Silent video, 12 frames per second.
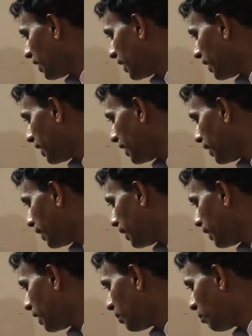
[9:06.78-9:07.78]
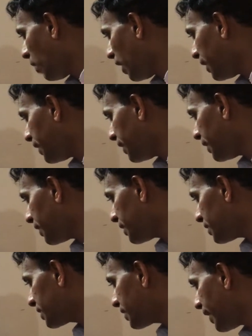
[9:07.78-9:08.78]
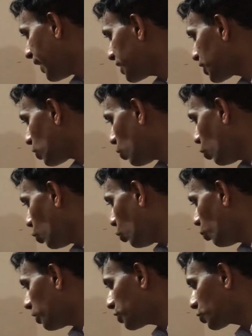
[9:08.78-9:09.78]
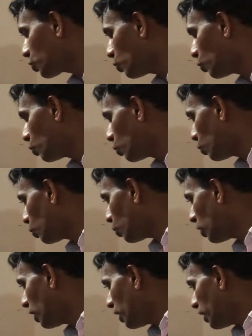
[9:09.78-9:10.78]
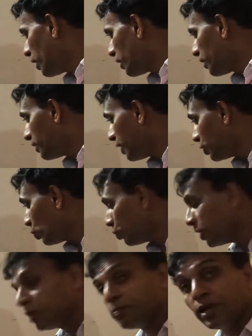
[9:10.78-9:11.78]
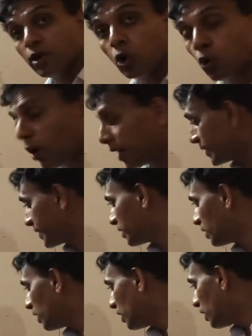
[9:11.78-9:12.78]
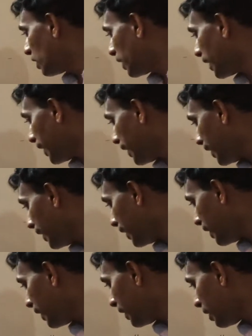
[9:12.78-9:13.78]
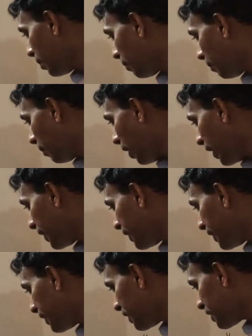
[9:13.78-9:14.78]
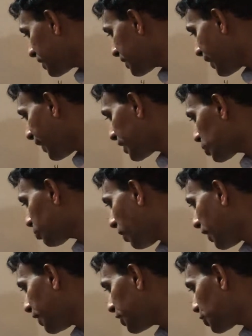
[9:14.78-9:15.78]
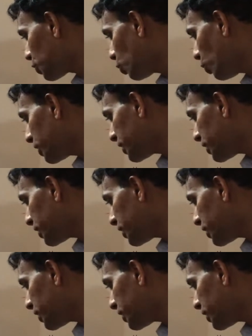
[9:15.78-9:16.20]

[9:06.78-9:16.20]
a minus x over 2. Then you need below what? A minus x by 2. Is